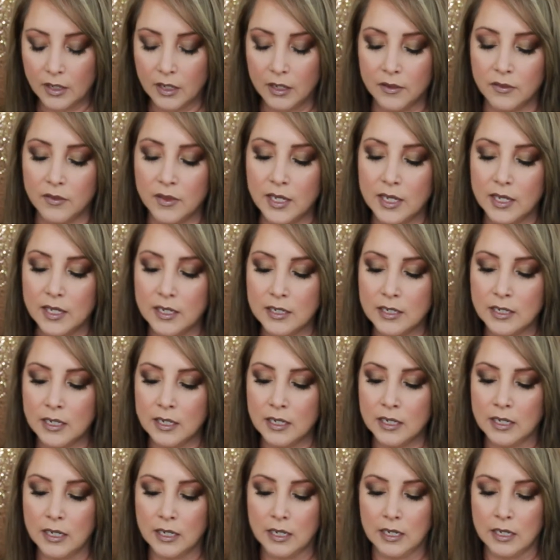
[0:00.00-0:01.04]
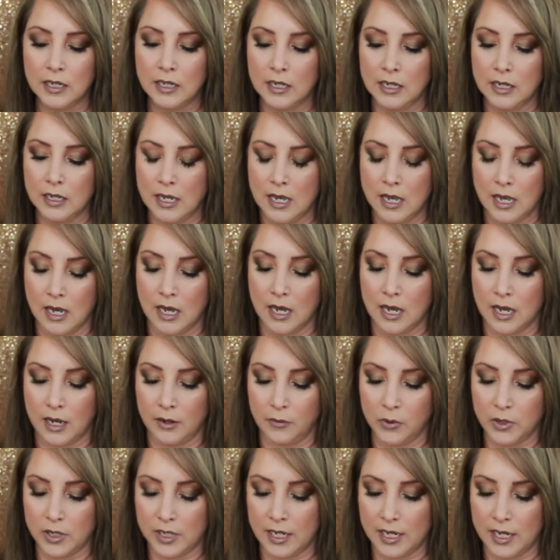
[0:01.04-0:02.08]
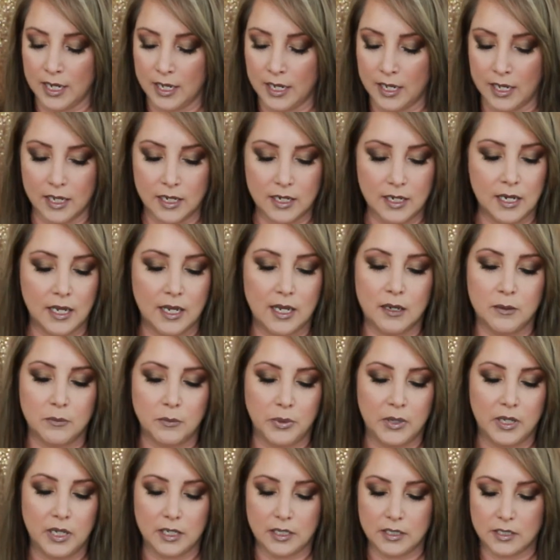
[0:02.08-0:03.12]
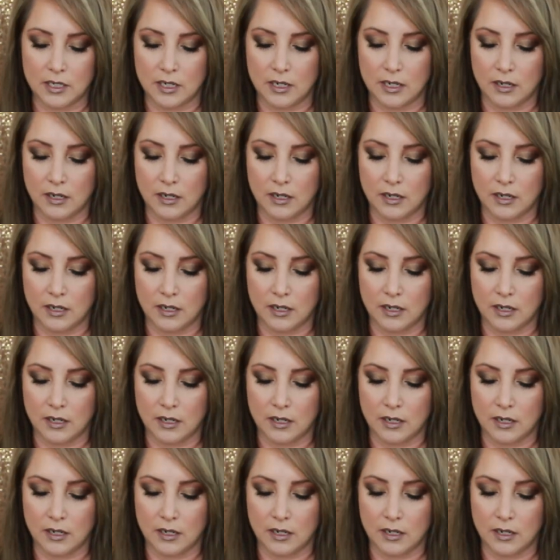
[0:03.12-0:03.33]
Then I went ahead and picked